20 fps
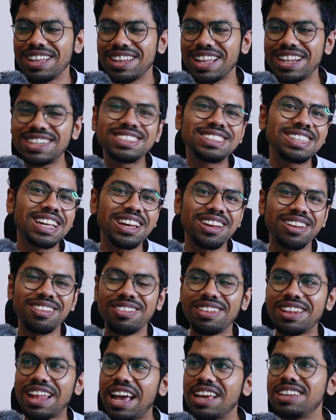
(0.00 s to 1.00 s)
That's a
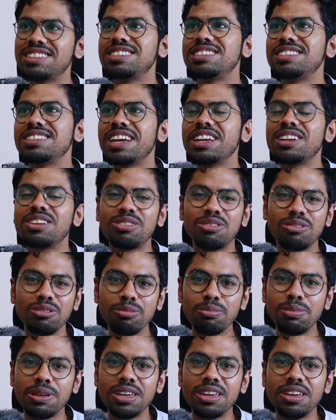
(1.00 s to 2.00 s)
nice state
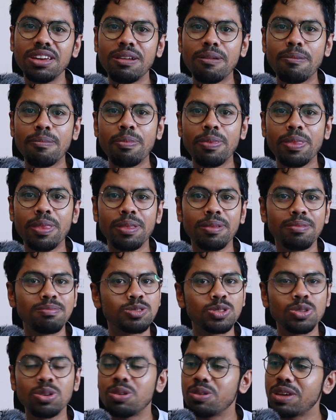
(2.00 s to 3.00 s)
to be.
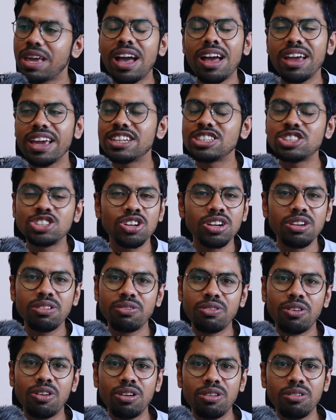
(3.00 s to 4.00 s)
So yeah, enjoy
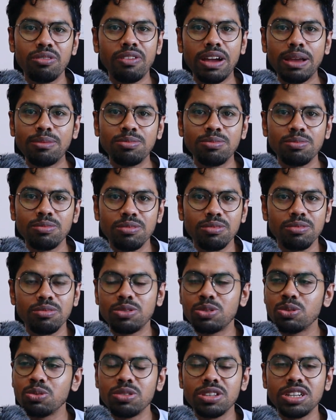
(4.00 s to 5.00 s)
for 5
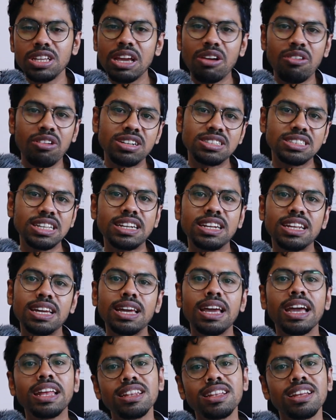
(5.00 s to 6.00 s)
to 3 hours a
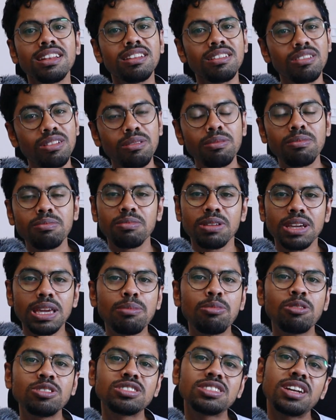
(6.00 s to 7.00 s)
day, and then
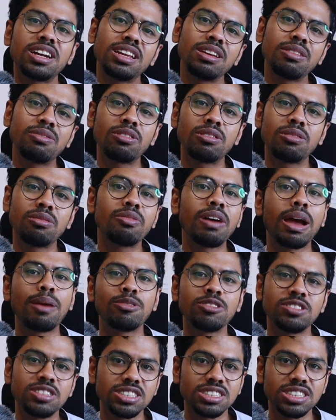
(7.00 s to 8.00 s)
keep on studying for
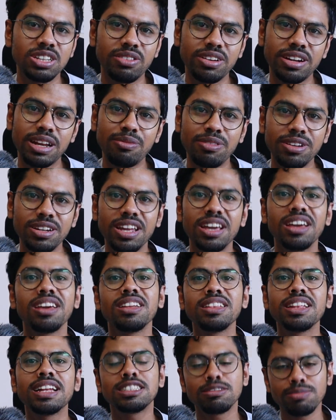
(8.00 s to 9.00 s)
5 to 6 hours every day.
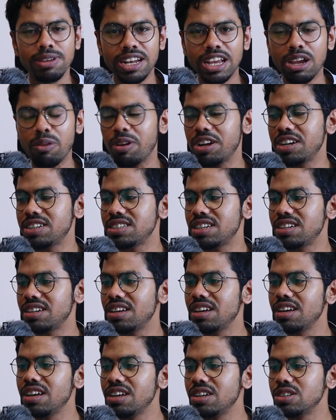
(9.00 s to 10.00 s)
That's my recommendation.
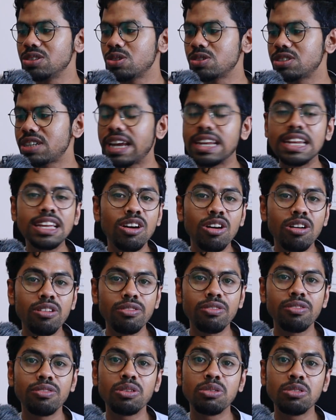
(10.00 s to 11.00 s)
So signing
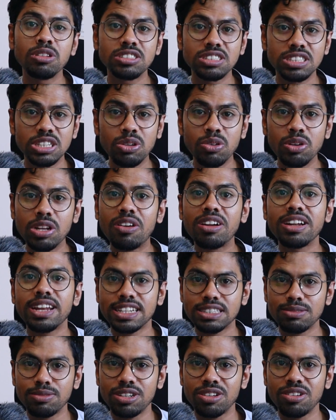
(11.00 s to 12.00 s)
off, we'll see you in our
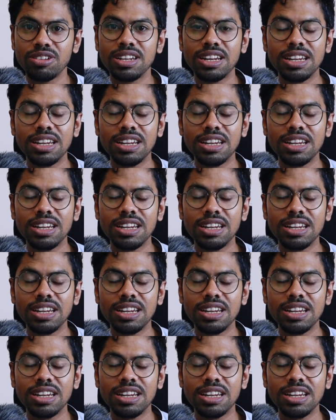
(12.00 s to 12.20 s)
next video.